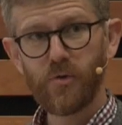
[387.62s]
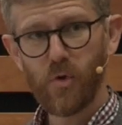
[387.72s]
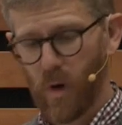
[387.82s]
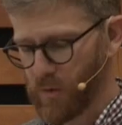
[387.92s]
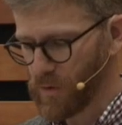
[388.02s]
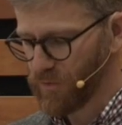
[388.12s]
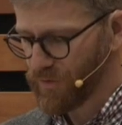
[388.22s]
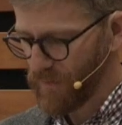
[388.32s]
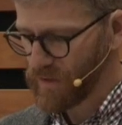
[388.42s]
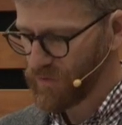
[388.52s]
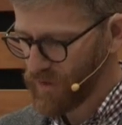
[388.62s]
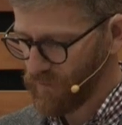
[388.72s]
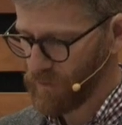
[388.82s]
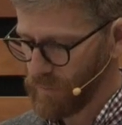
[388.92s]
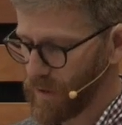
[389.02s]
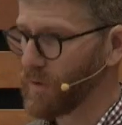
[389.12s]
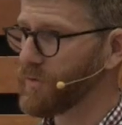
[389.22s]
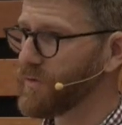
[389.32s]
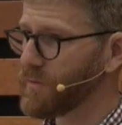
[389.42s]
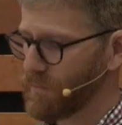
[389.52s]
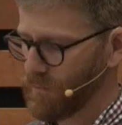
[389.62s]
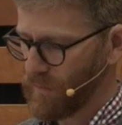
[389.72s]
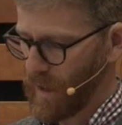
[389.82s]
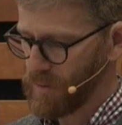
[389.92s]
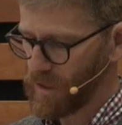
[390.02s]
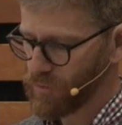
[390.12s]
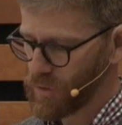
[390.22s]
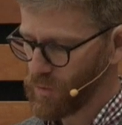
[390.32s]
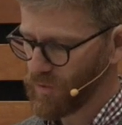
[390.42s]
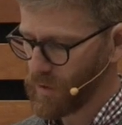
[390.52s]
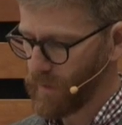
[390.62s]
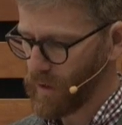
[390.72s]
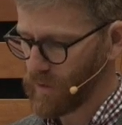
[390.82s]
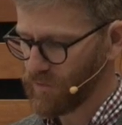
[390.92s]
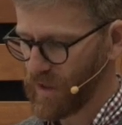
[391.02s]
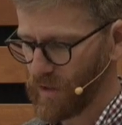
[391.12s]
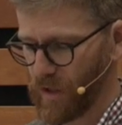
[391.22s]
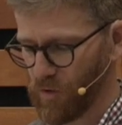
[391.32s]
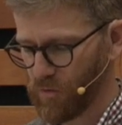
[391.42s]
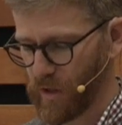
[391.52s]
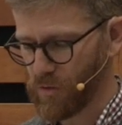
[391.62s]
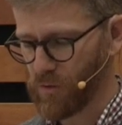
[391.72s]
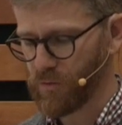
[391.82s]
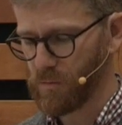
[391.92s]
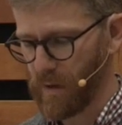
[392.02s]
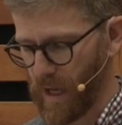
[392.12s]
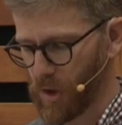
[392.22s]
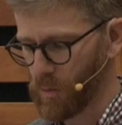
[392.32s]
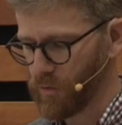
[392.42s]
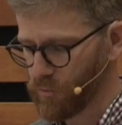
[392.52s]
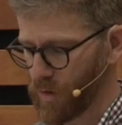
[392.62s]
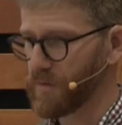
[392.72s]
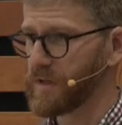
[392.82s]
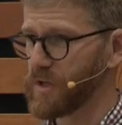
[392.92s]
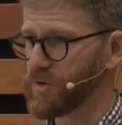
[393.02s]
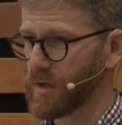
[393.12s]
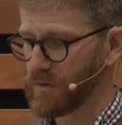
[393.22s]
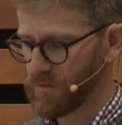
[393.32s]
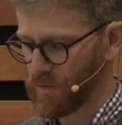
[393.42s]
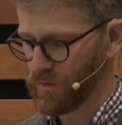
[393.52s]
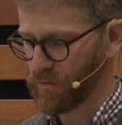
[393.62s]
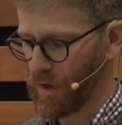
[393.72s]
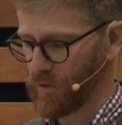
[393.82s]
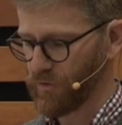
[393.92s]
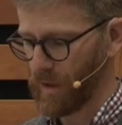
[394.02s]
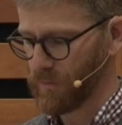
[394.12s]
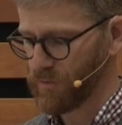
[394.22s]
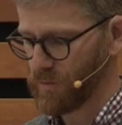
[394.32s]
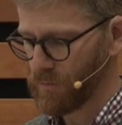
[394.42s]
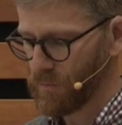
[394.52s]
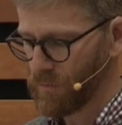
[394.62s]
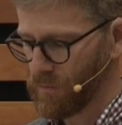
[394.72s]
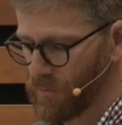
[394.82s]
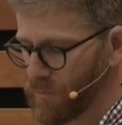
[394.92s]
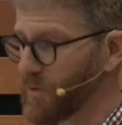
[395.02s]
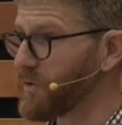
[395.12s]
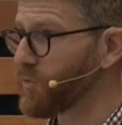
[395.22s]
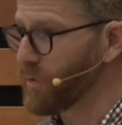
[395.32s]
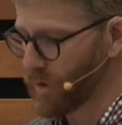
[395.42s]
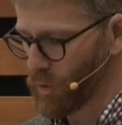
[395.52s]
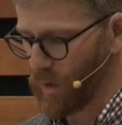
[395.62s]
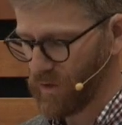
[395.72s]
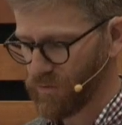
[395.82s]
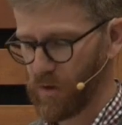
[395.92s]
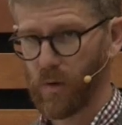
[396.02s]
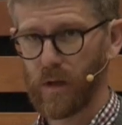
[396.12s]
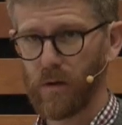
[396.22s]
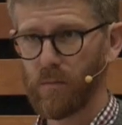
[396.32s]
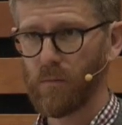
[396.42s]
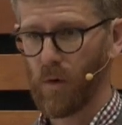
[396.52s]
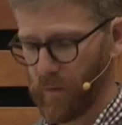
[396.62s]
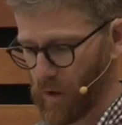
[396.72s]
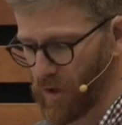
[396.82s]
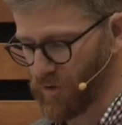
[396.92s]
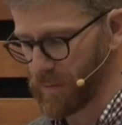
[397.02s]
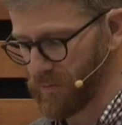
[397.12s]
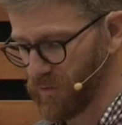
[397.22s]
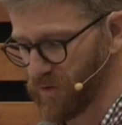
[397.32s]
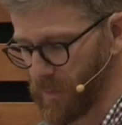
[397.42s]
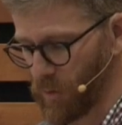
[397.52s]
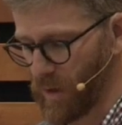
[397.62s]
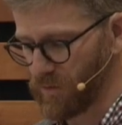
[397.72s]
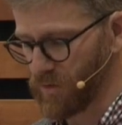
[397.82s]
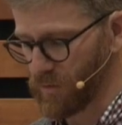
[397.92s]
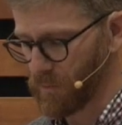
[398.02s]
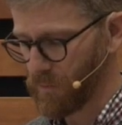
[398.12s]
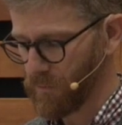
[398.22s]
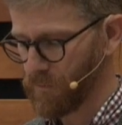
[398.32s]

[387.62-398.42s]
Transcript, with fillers: 277 bills have been introduced in American state legislatures to ban or restrict the teaching of divisive concepts, such as critical race theory or the concept of systemic racism.